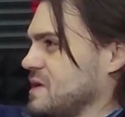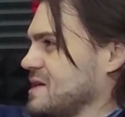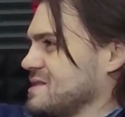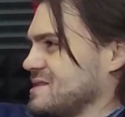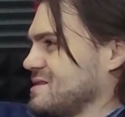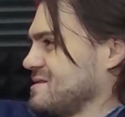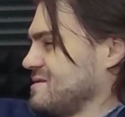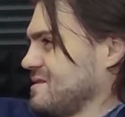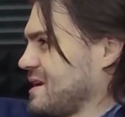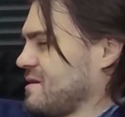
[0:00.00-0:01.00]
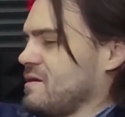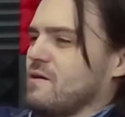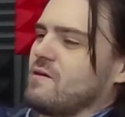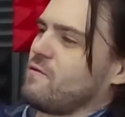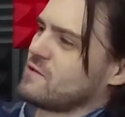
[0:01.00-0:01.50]
because like
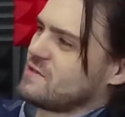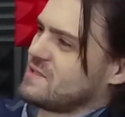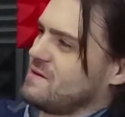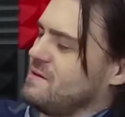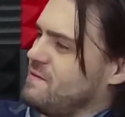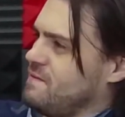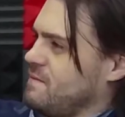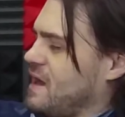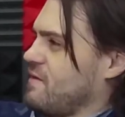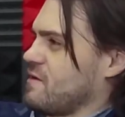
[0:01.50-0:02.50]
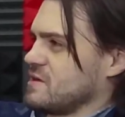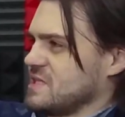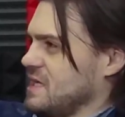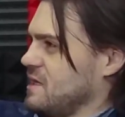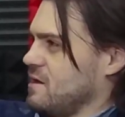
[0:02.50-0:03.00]
your Fortune 500
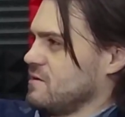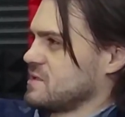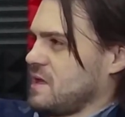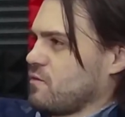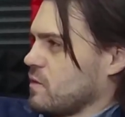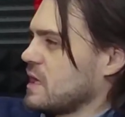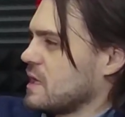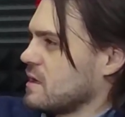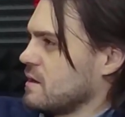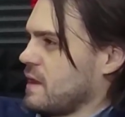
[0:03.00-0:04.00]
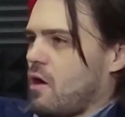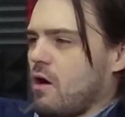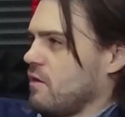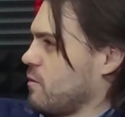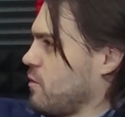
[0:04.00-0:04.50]
CEOs, they read.
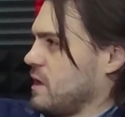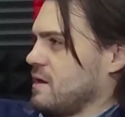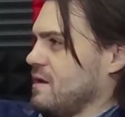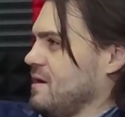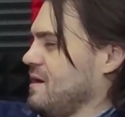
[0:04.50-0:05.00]
All of them read.